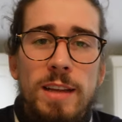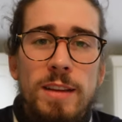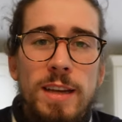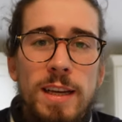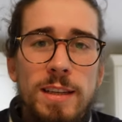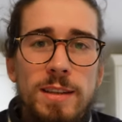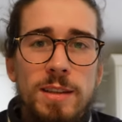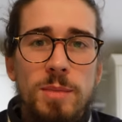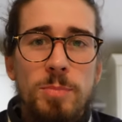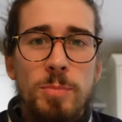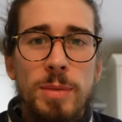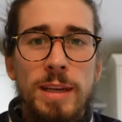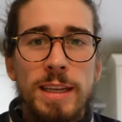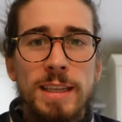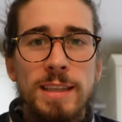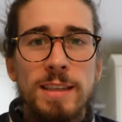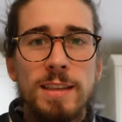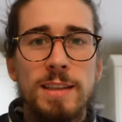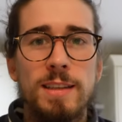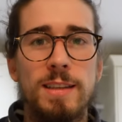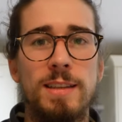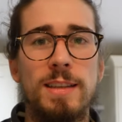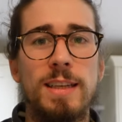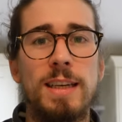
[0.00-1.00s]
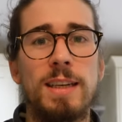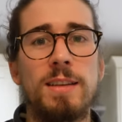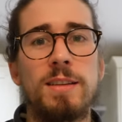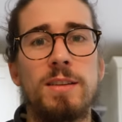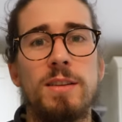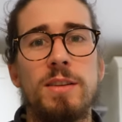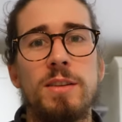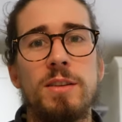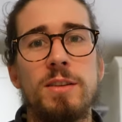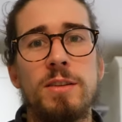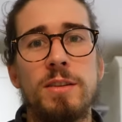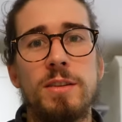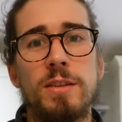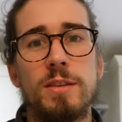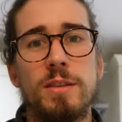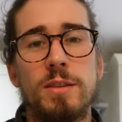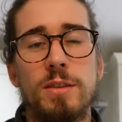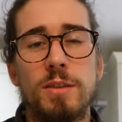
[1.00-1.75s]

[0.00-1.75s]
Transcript: They had the pink and they had the